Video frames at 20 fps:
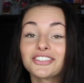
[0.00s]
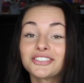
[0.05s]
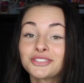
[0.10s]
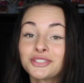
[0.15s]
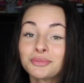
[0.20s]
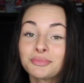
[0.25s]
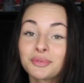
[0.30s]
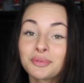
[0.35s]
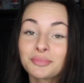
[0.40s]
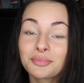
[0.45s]
you're
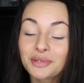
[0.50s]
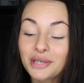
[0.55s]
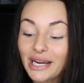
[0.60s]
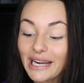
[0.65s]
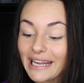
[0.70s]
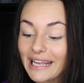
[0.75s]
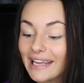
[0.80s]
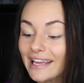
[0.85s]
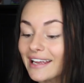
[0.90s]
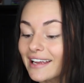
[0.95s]
super
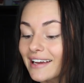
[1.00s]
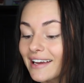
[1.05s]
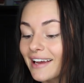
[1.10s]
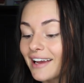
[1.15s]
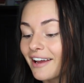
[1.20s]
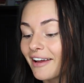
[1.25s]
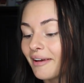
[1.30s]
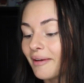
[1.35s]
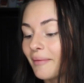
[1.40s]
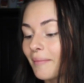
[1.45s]
pretty.
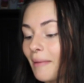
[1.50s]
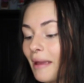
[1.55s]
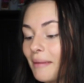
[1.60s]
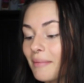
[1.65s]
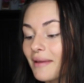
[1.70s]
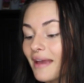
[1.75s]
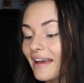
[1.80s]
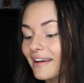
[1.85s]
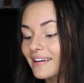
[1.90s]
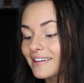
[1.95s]

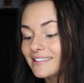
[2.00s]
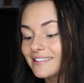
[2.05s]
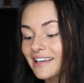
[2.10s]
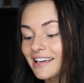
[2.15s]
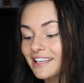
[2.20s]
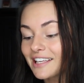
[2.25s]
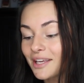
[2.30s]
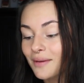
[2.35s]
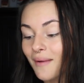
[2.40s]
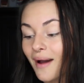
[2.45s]
Maybe I can
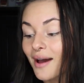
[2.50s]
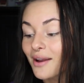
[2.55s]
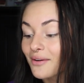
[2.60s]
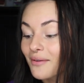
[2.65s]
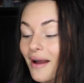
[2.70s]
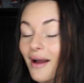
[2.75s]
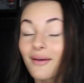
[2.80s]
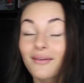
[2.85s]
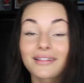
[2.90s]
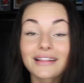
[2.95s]
take you out
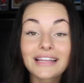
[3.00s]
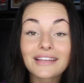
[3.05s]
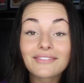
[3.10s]
of Rome